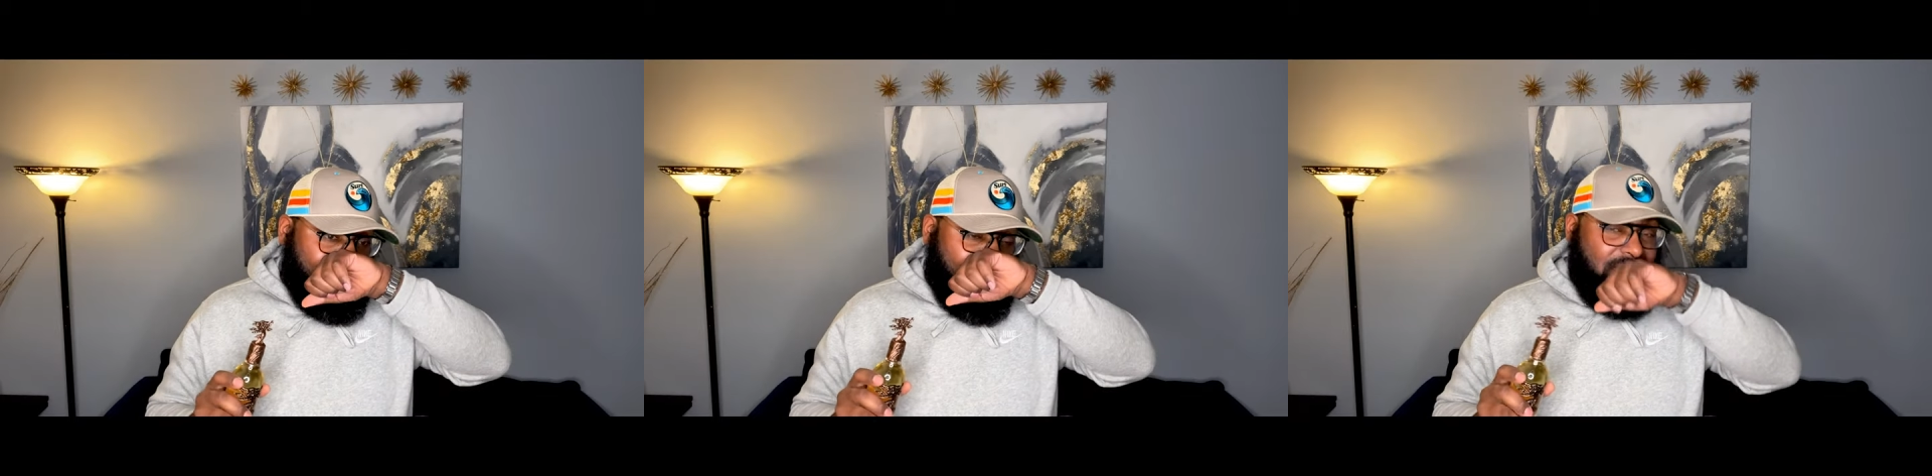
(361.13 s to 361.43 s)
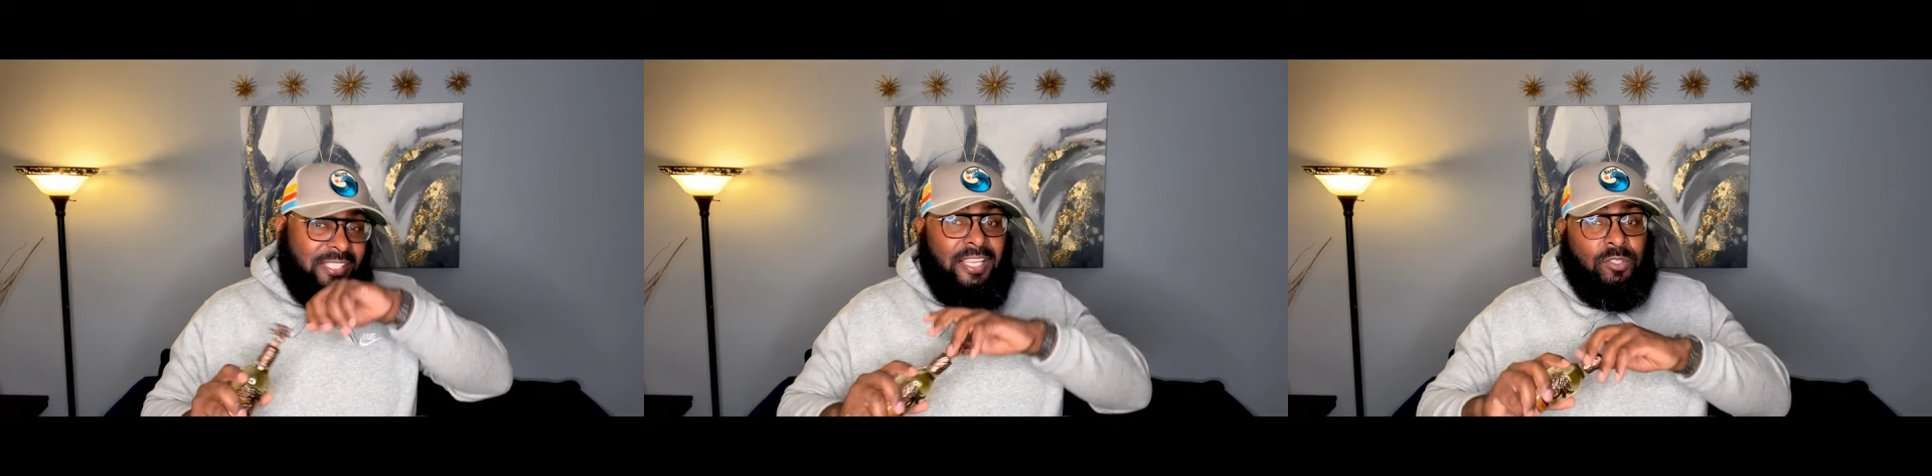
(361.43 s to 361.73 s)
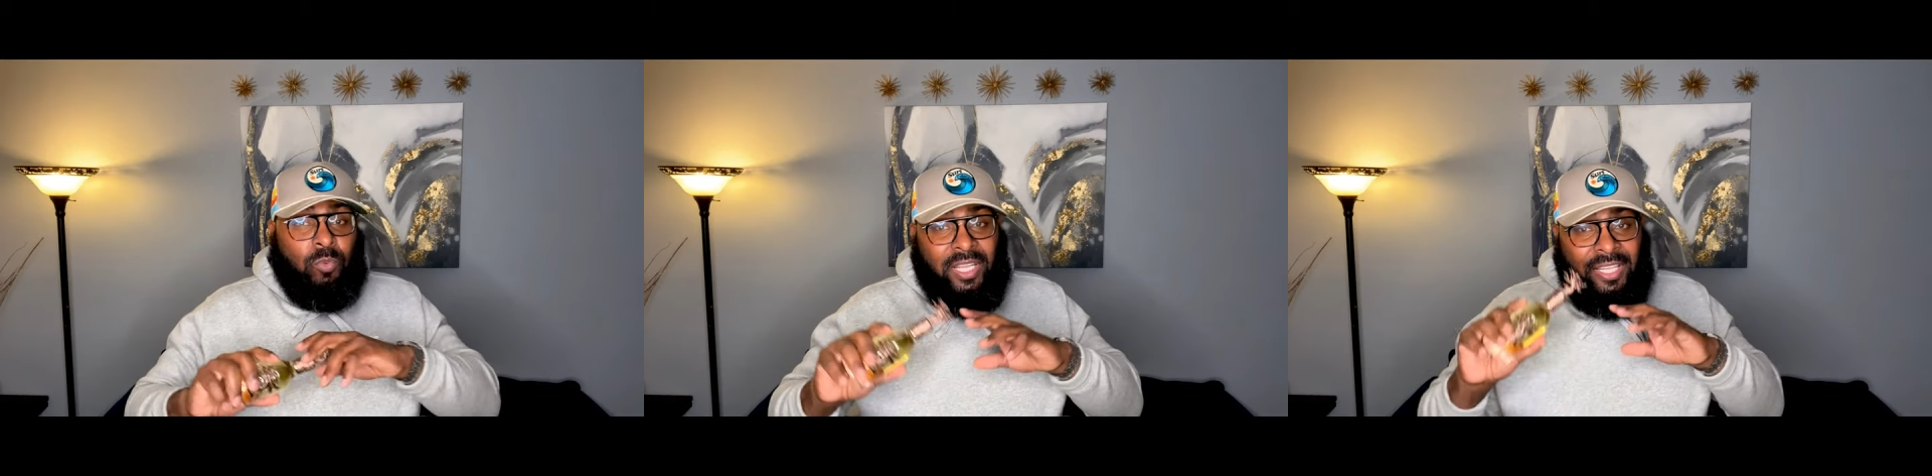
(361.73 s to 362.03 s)
because
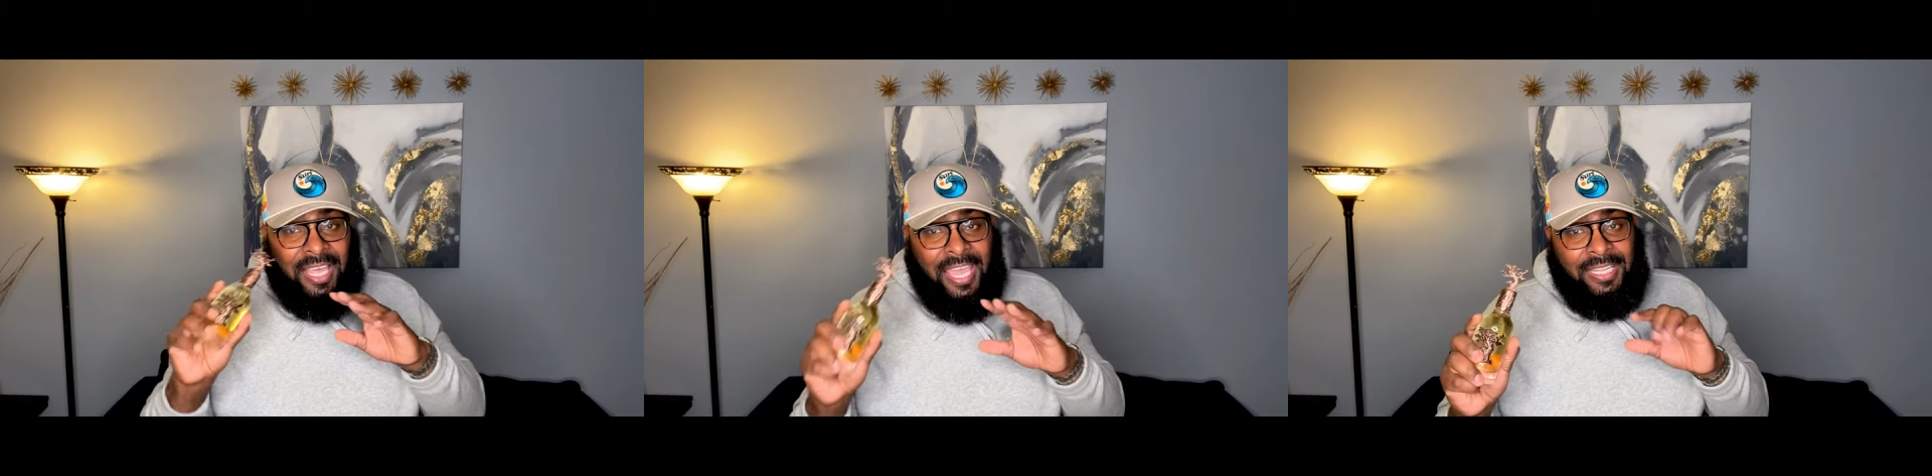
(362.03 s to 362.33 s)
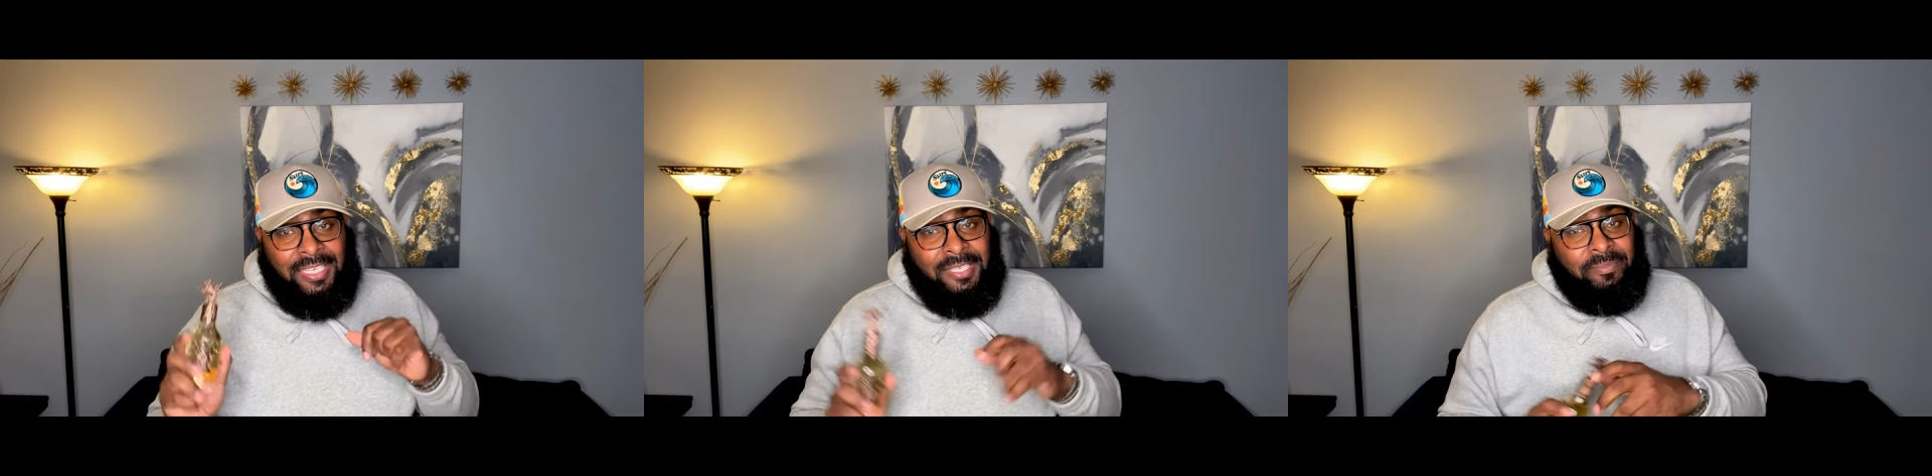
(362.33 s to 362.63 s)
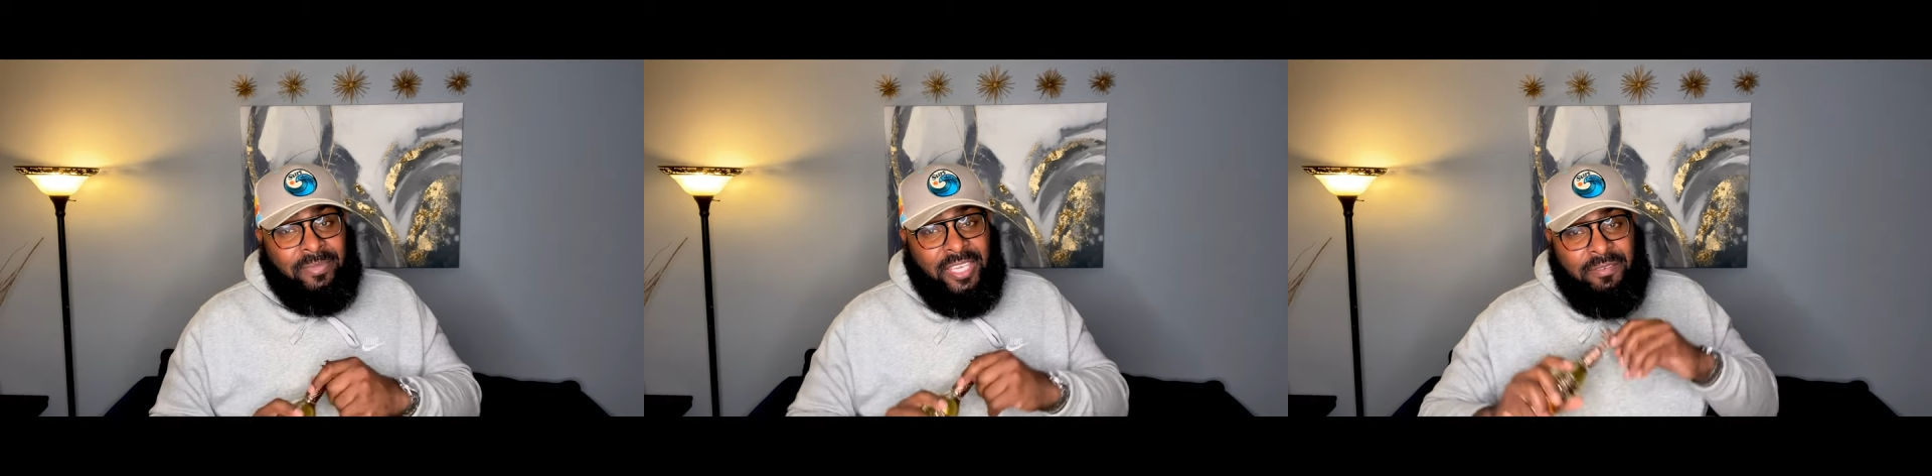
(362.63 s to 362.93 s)
that's what
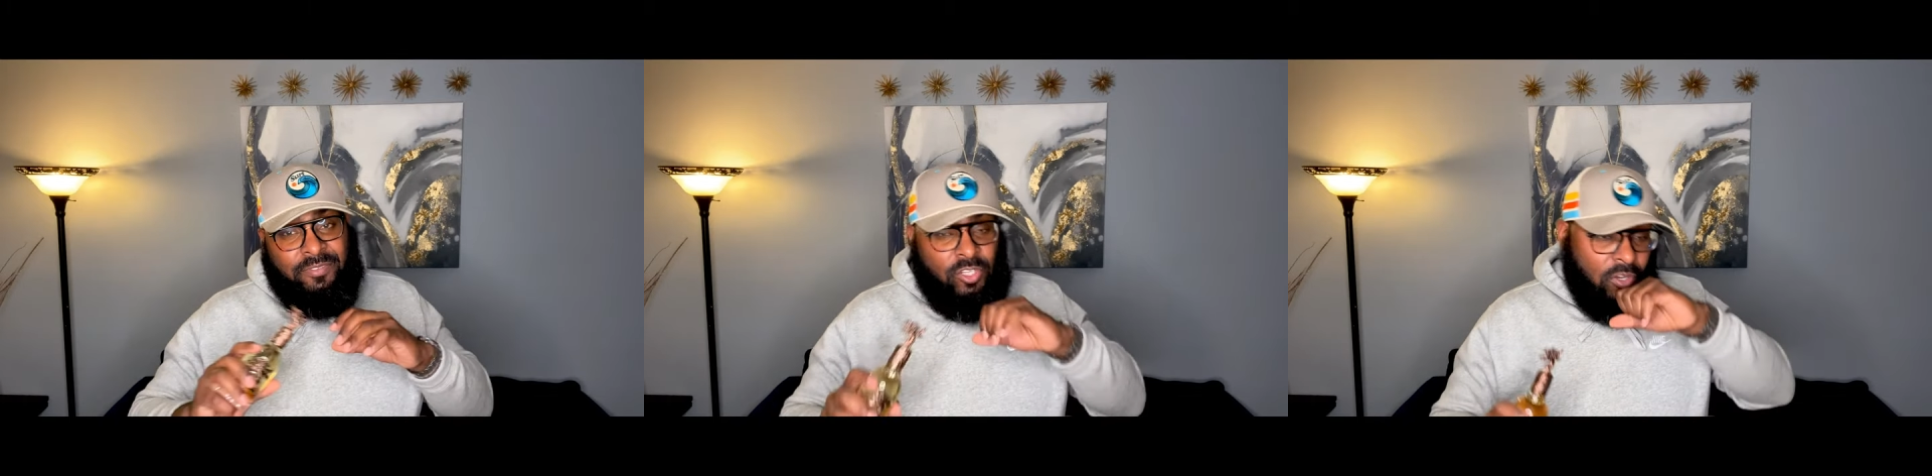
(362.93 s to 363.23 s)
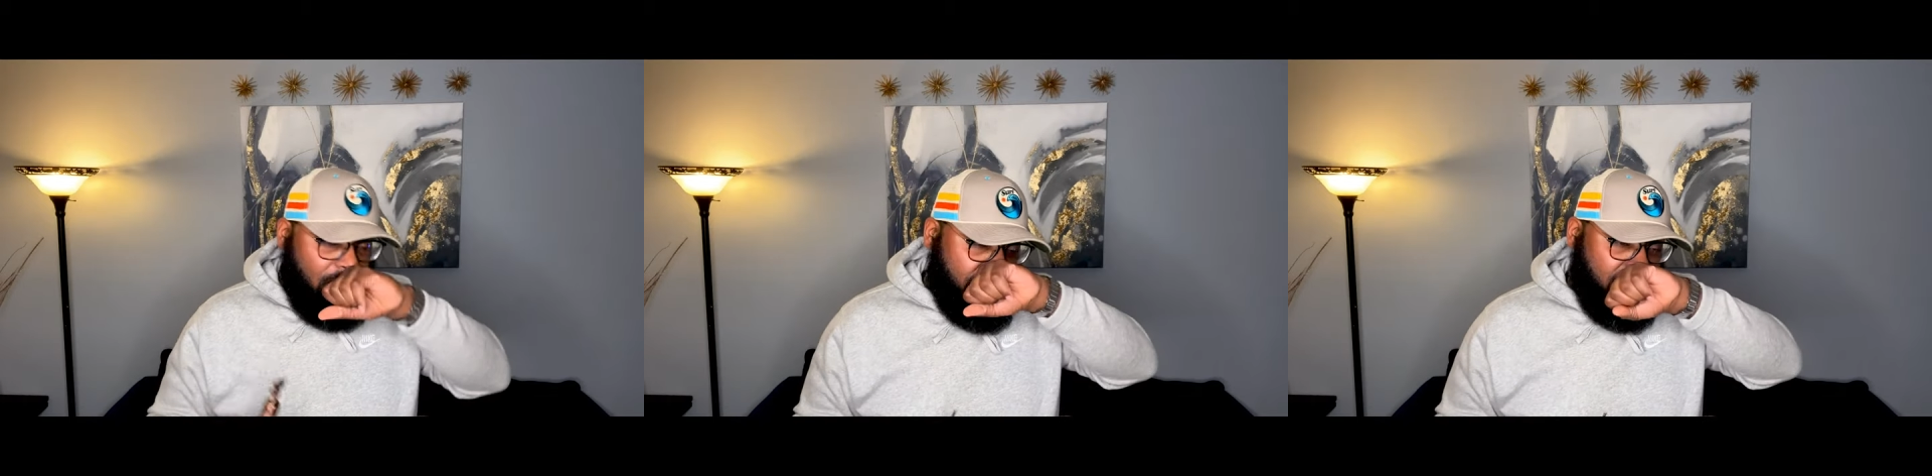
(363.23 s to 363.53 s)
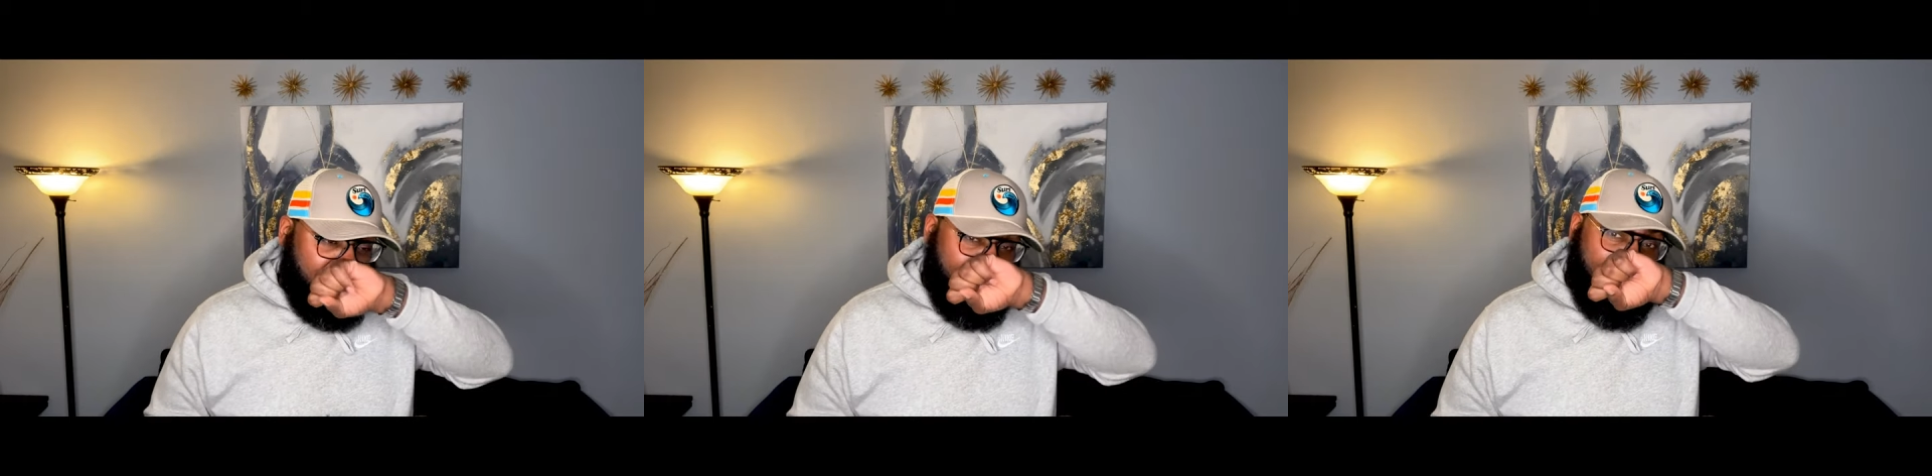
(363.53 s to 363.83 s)
labdanum gives off in
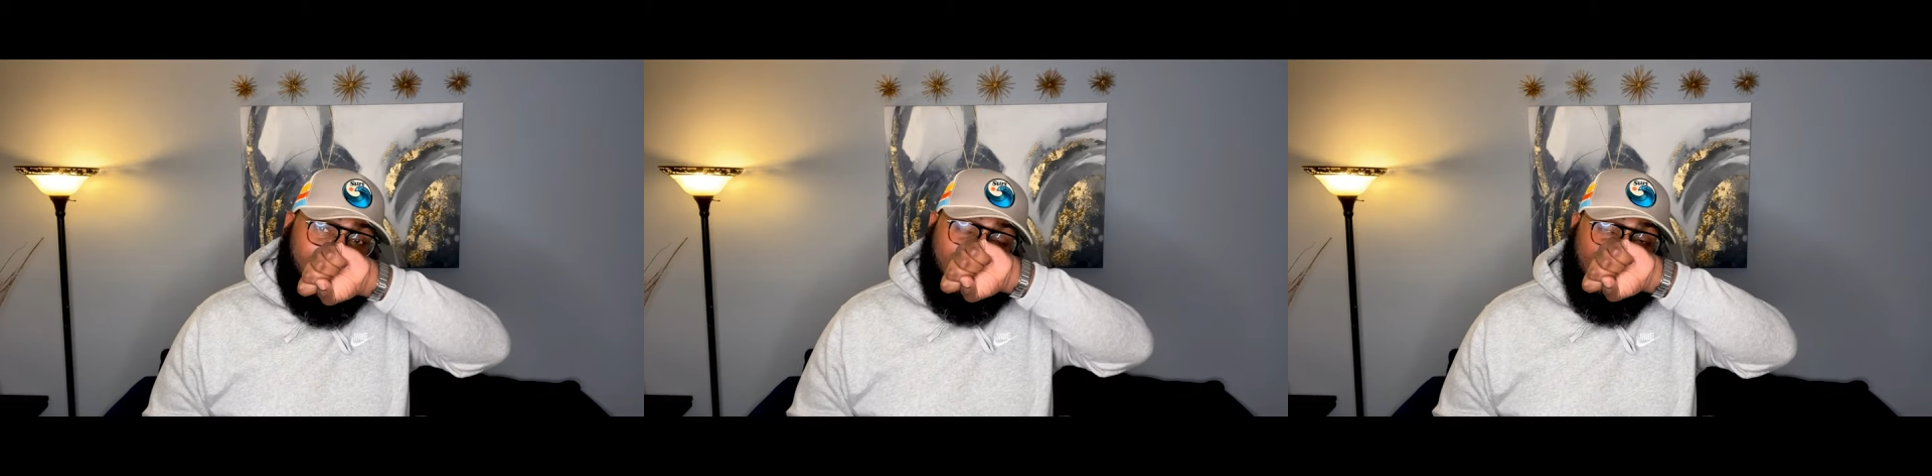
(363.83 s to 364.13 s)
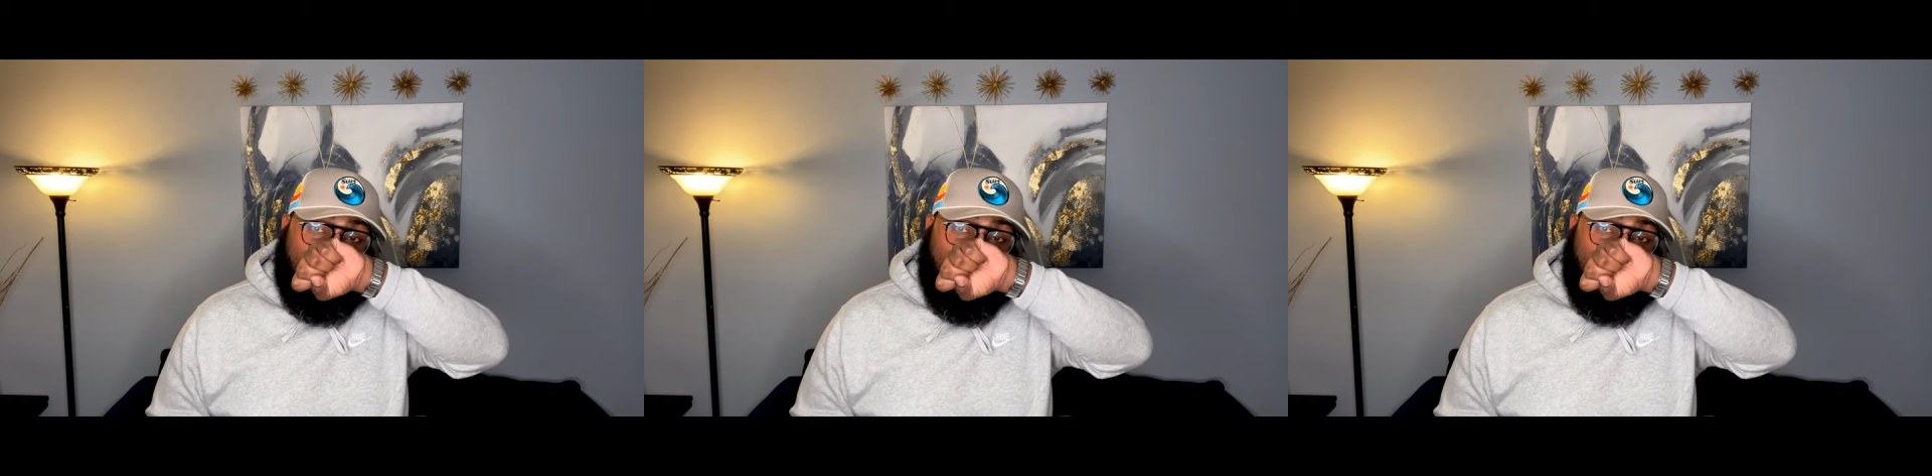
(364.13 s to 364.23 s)
a fragrance.